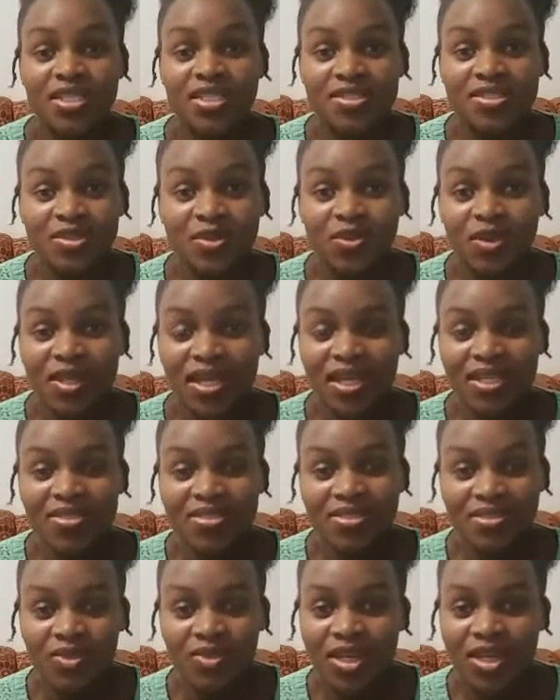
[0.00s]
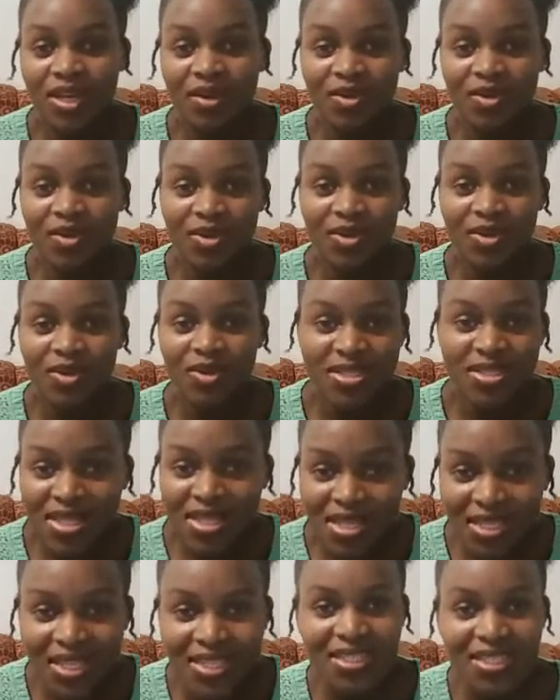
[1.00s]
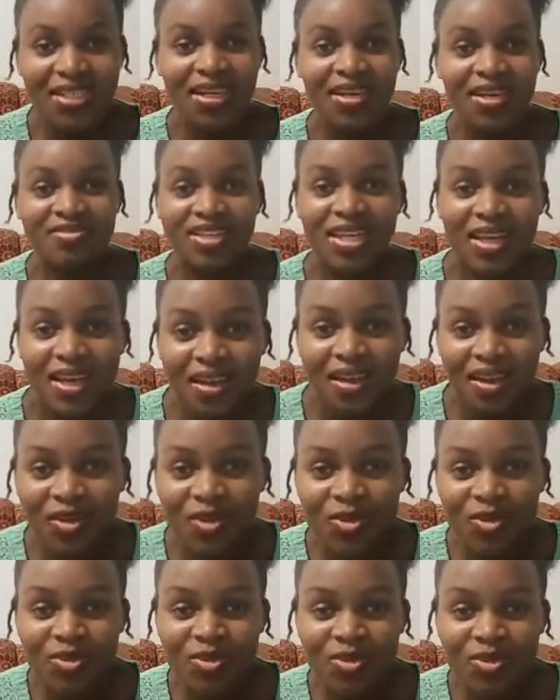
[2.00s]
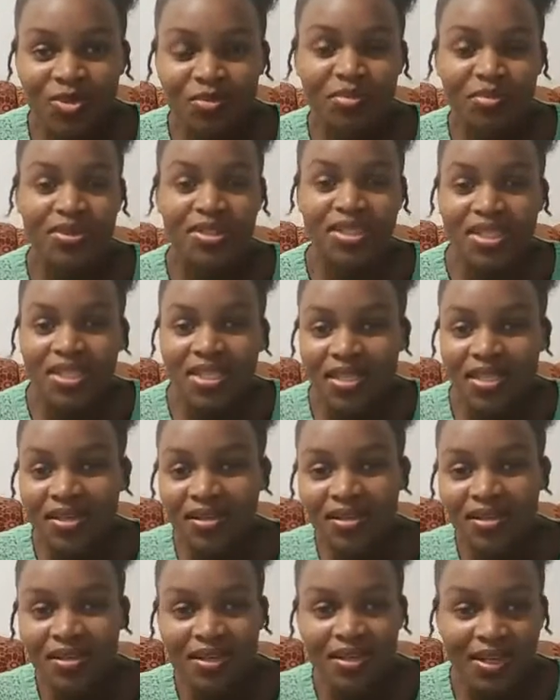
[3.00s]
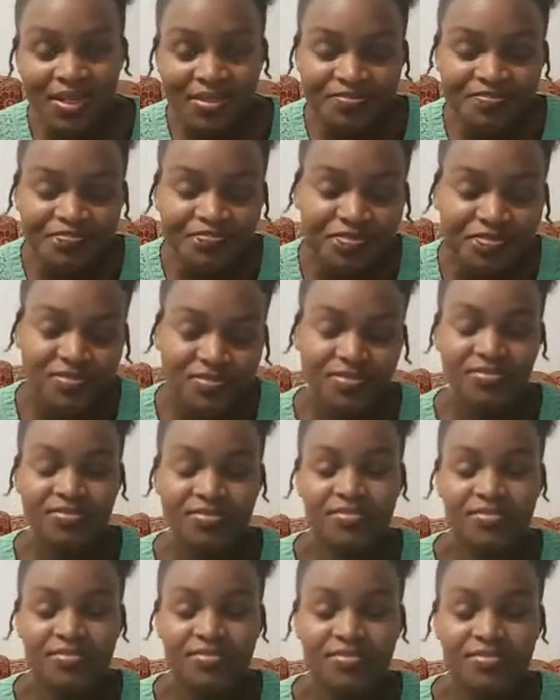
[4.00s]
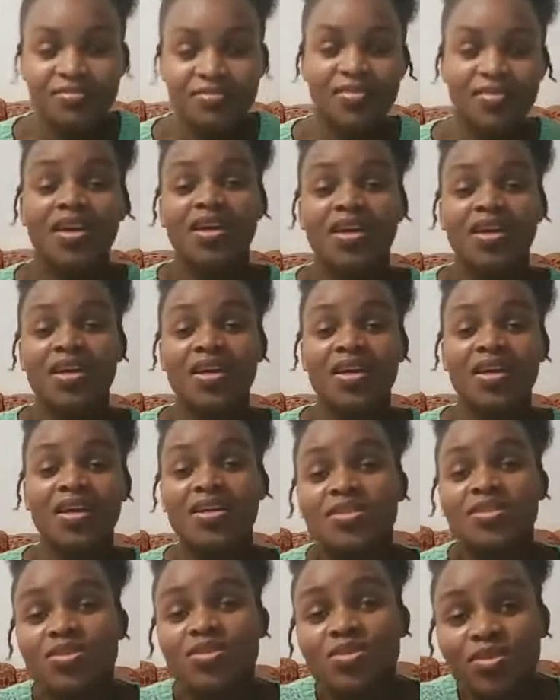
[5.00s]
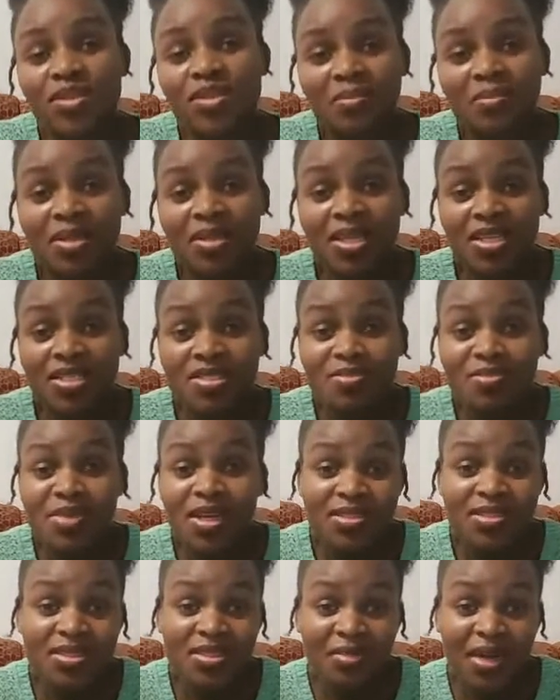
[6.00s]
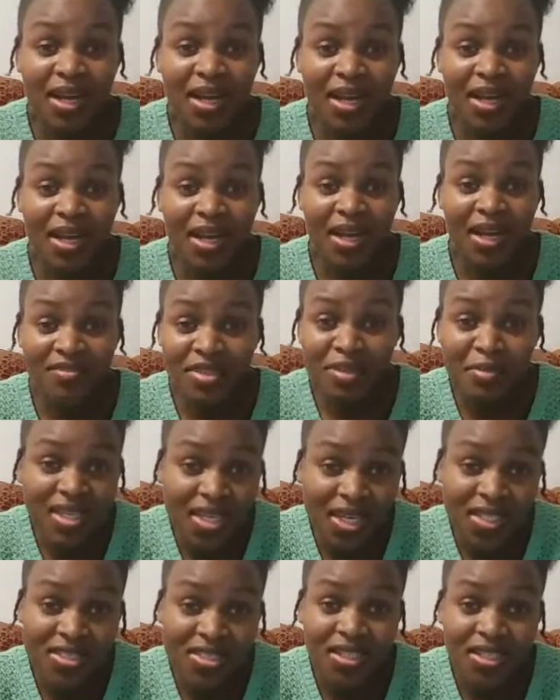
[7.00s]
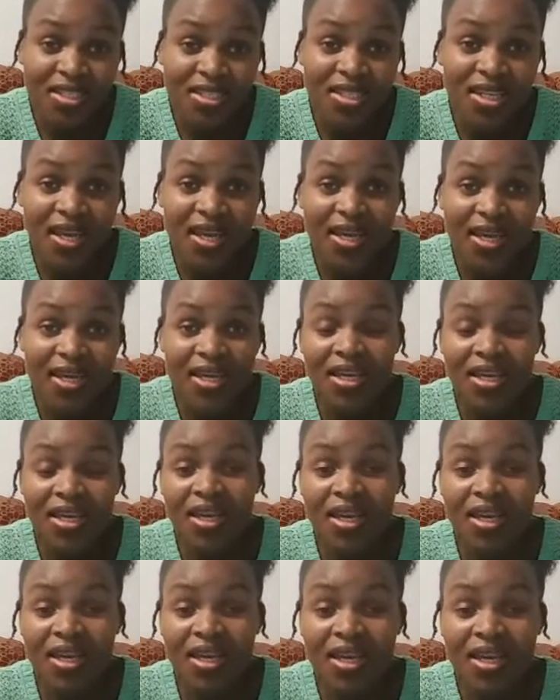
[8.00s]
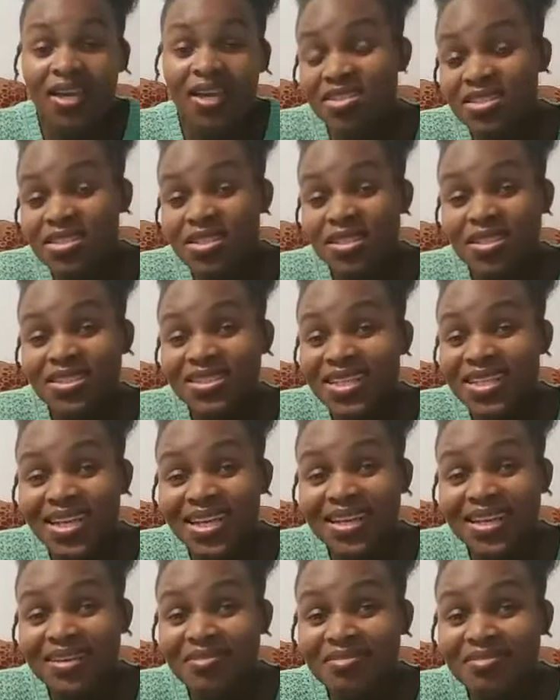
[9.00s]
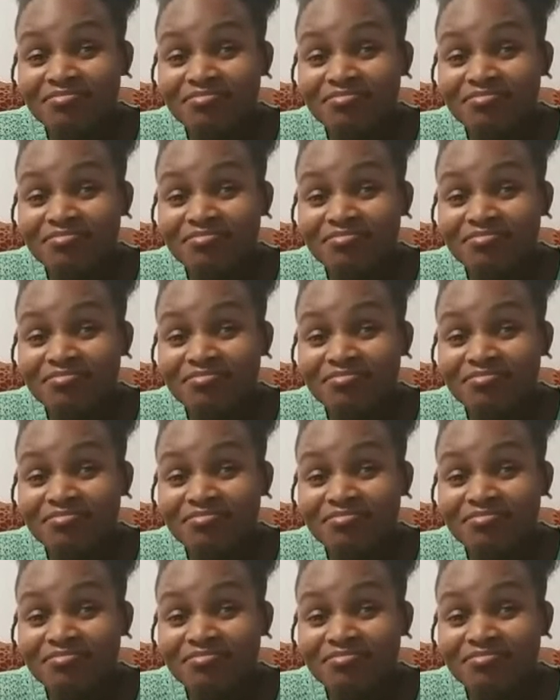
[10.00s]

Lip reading: So when I was saying that I feel like I couldn't breathe and all of that, so they placed me on some IV medication like every single day,